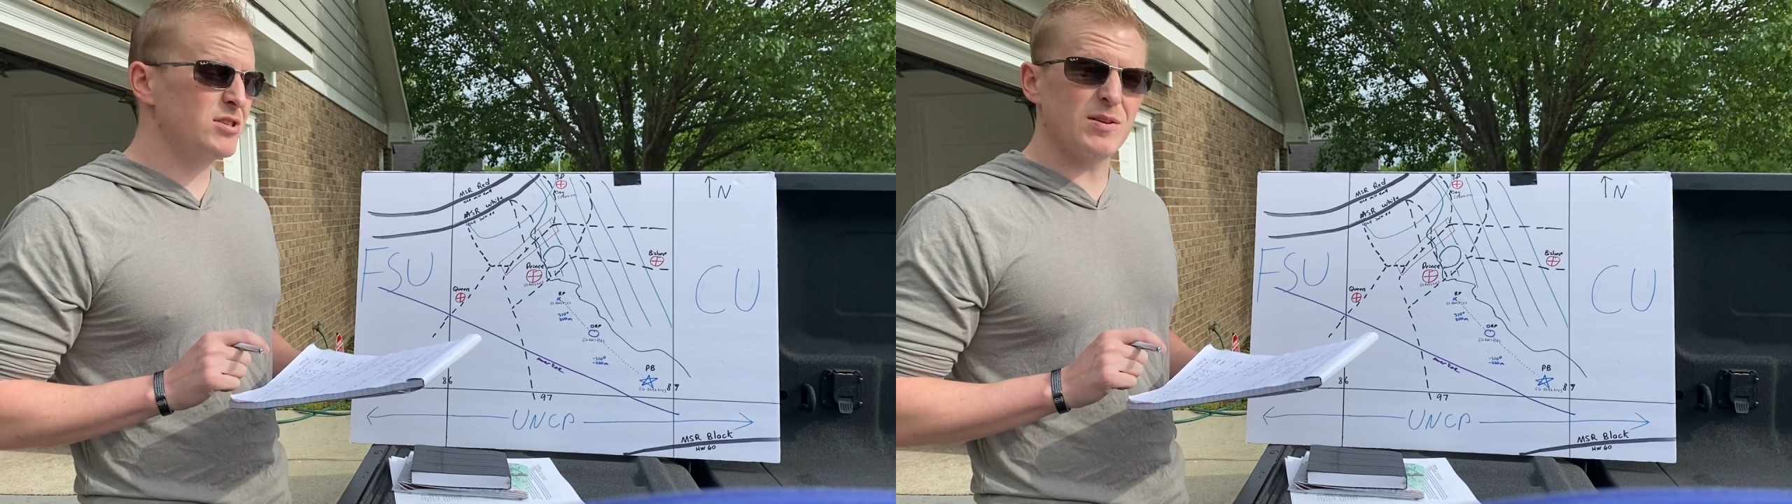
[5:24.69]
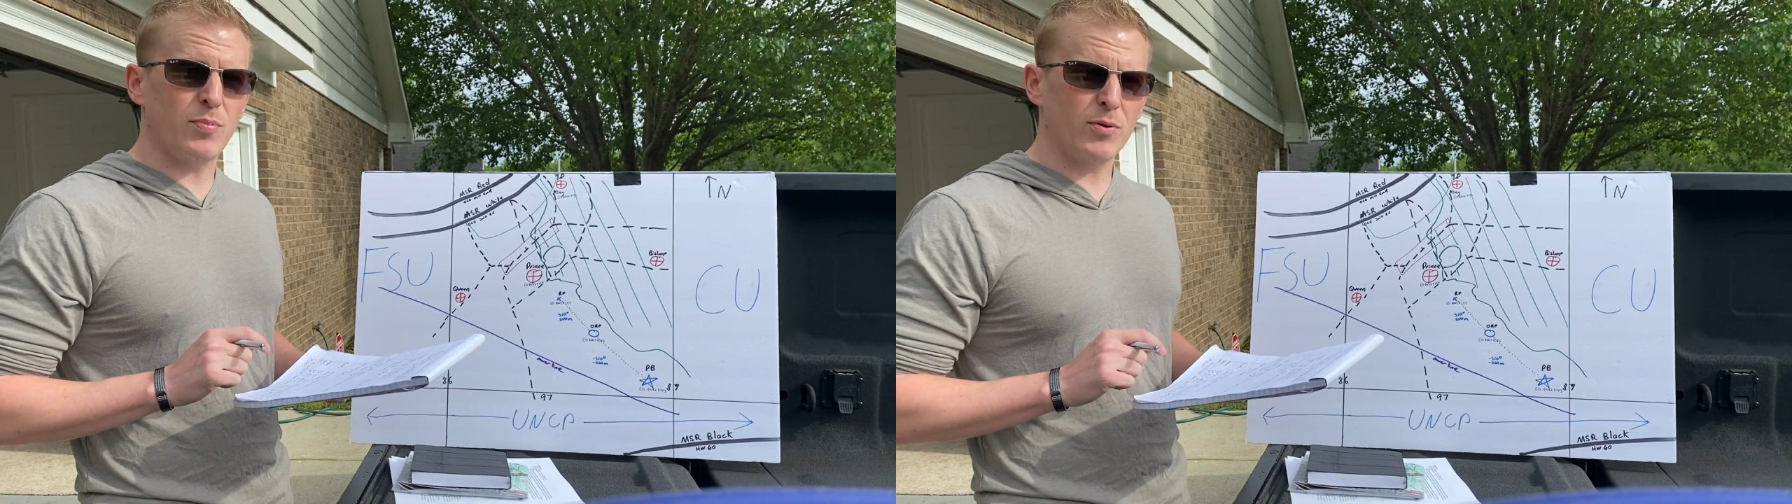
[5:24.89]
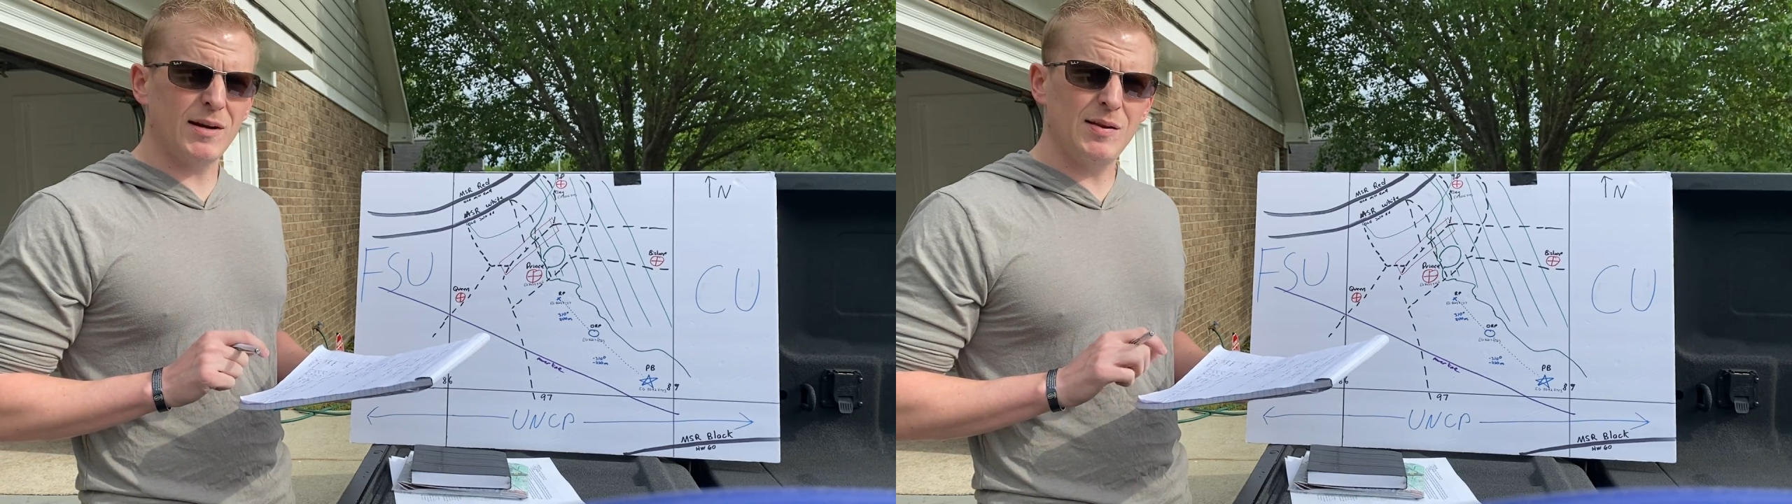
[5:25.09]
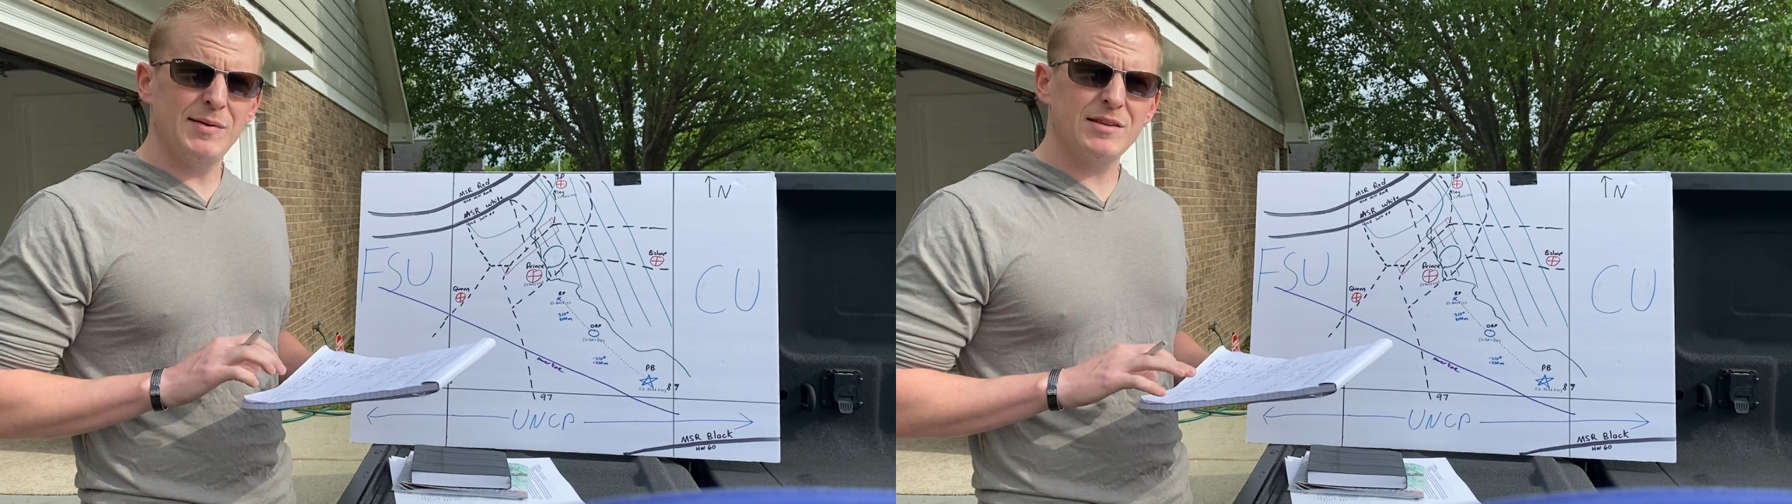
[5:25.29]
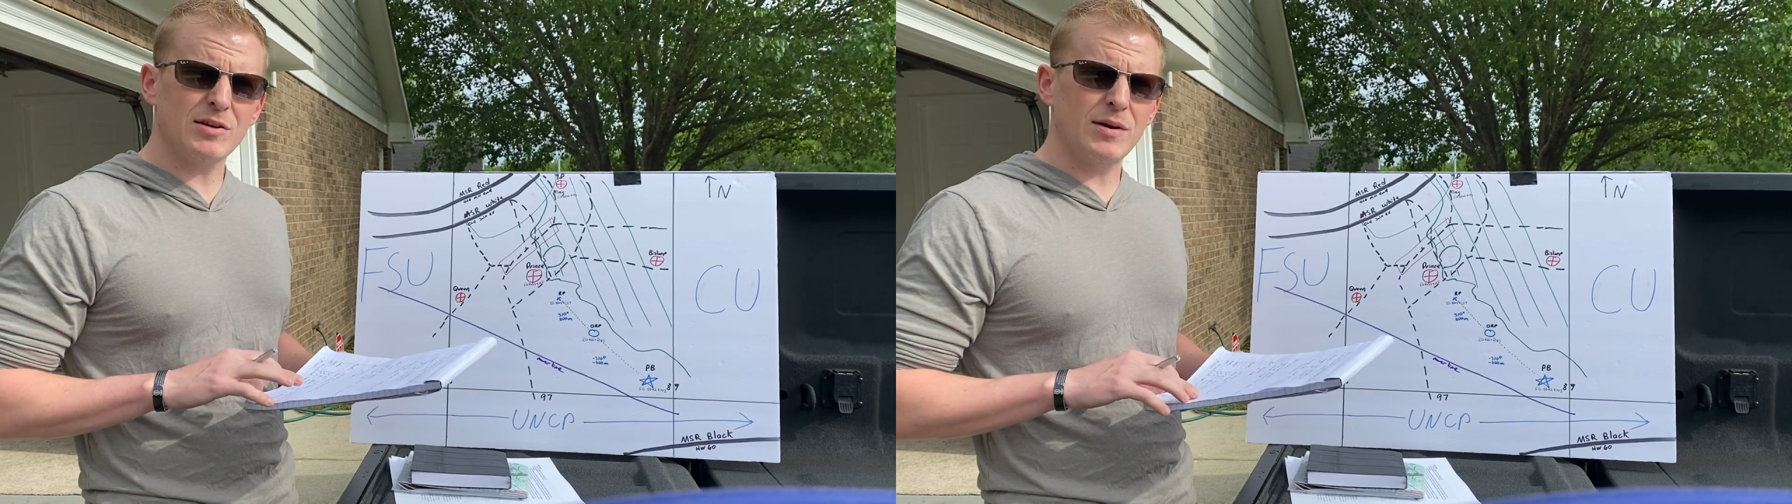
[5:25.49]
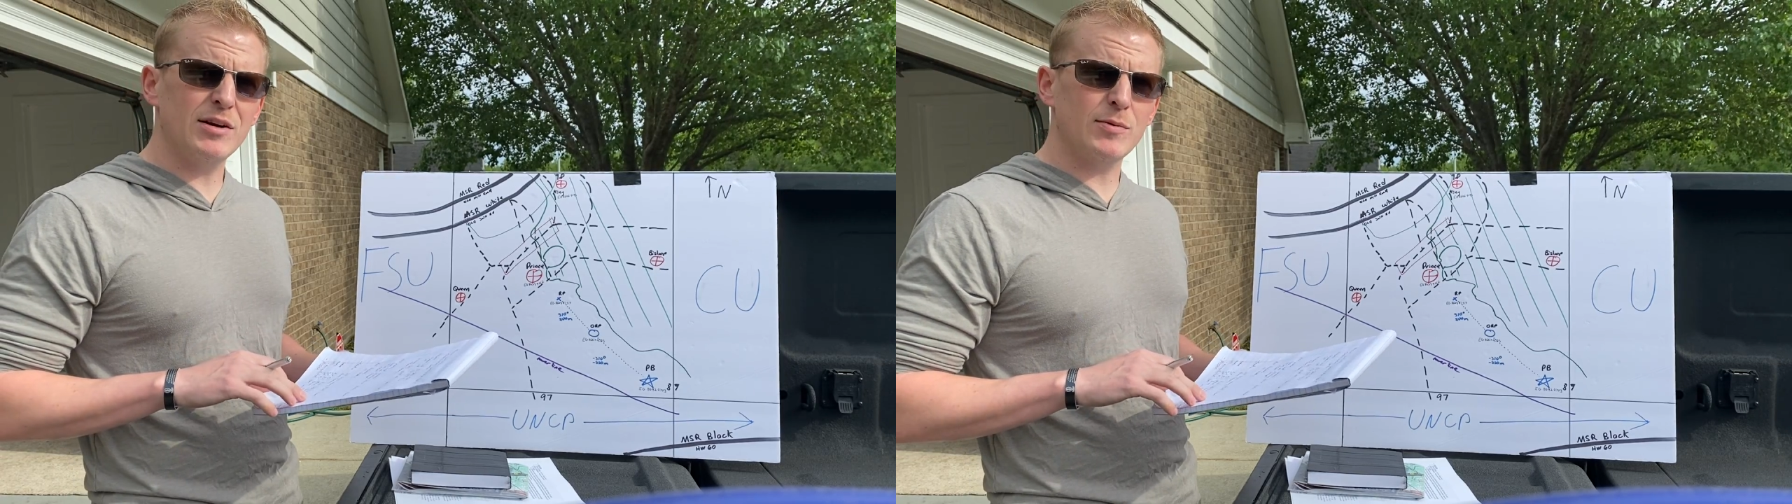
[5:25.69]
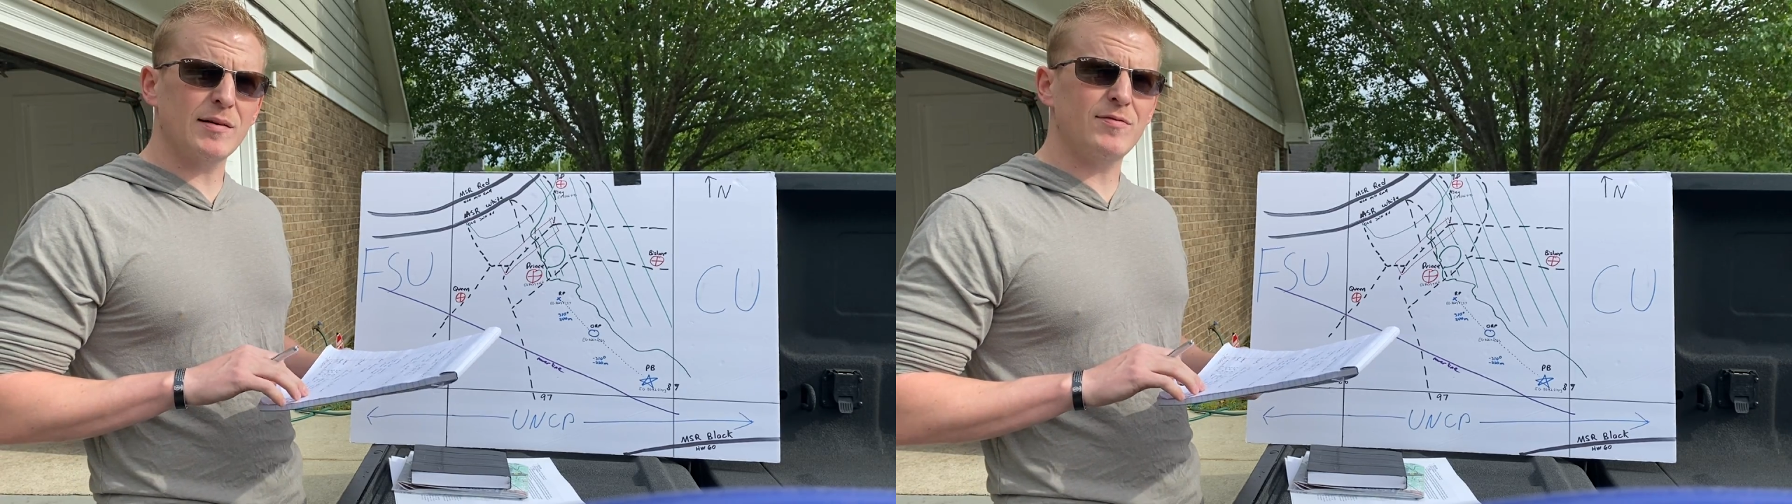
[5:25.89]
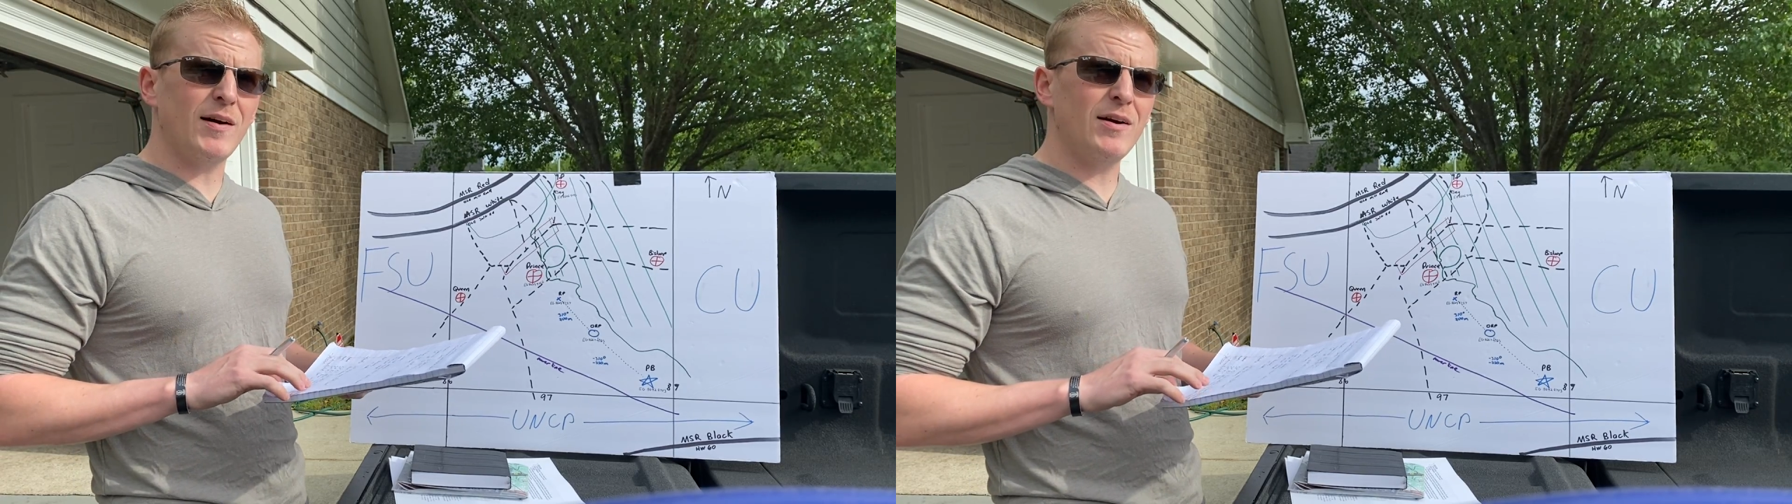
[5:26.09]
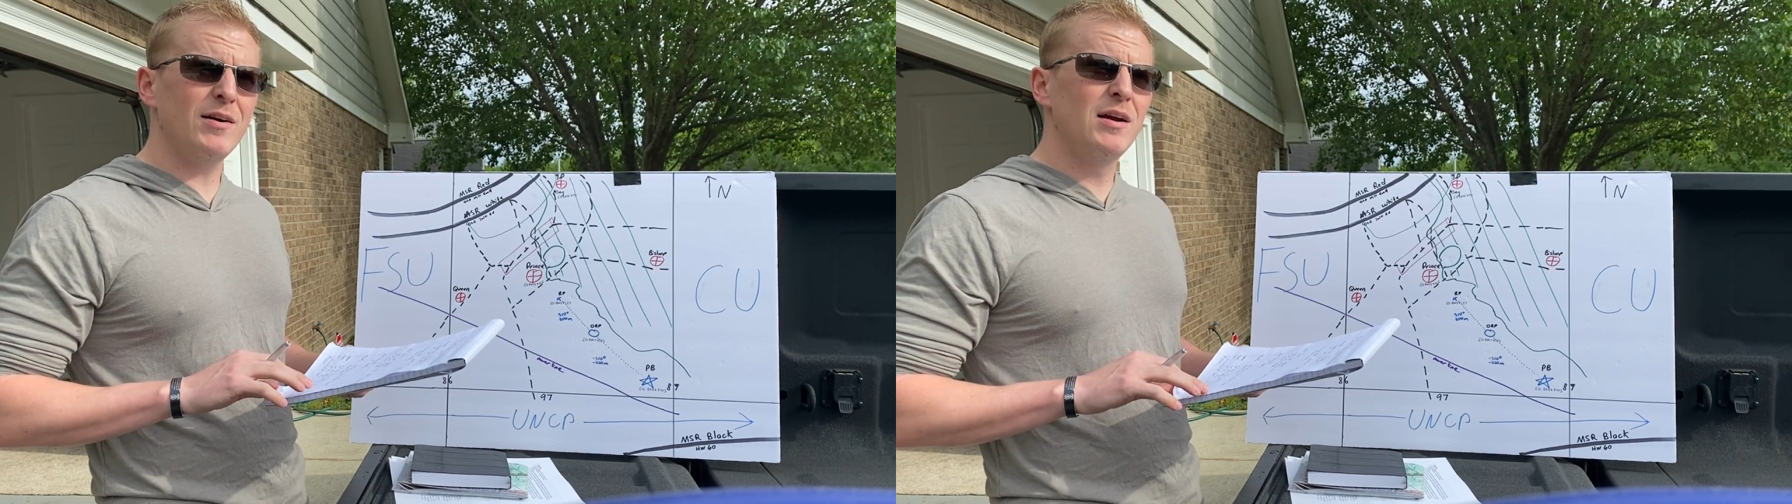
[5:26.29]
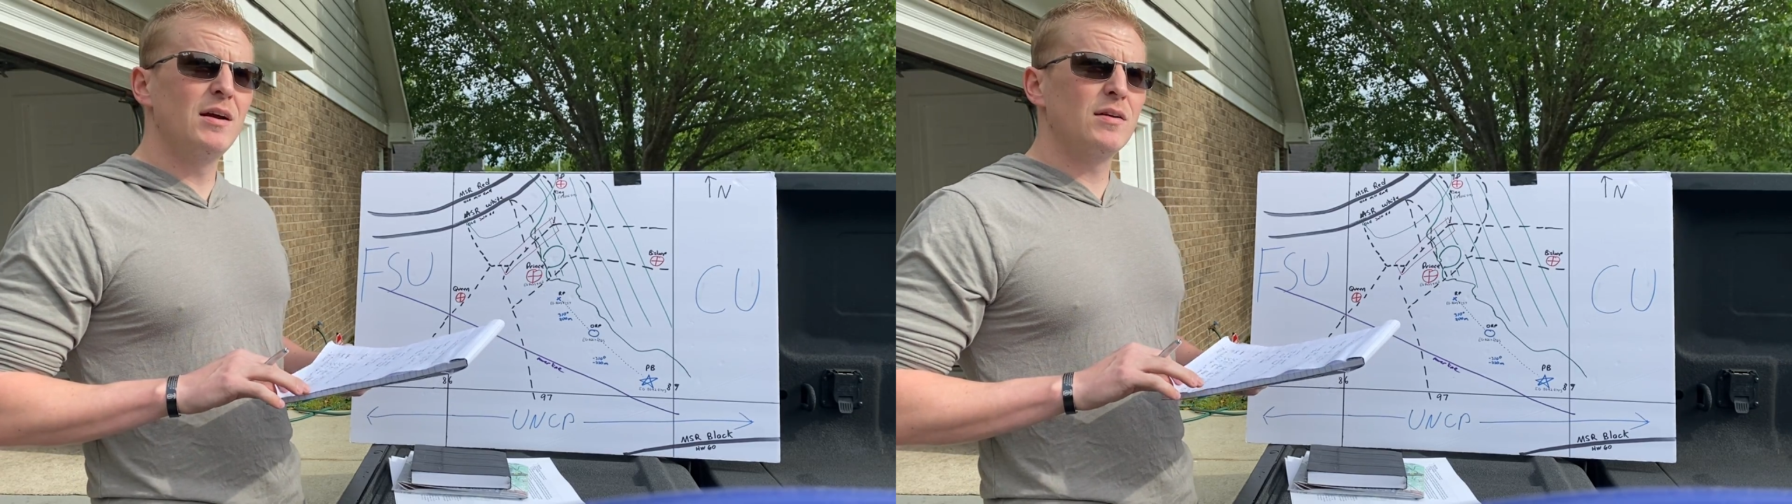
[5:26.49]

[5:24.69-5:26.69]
support element, their indirect fire,